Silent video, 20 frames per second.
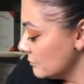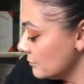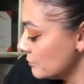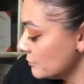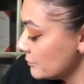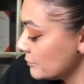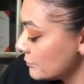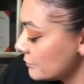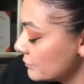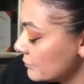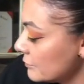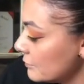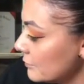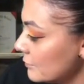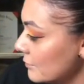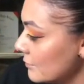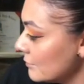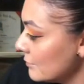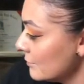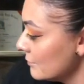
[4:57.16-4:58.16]

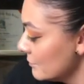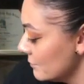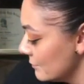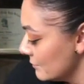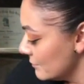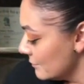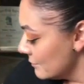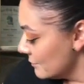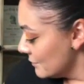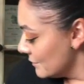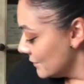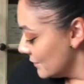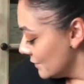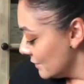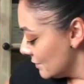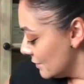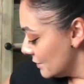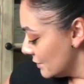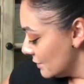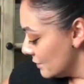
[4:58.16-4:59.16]

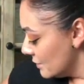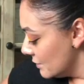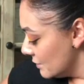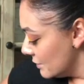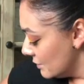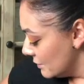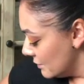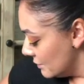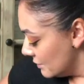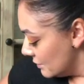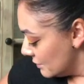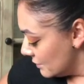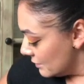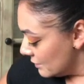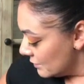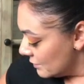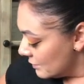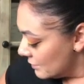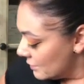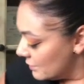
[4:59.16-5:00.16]
(silence)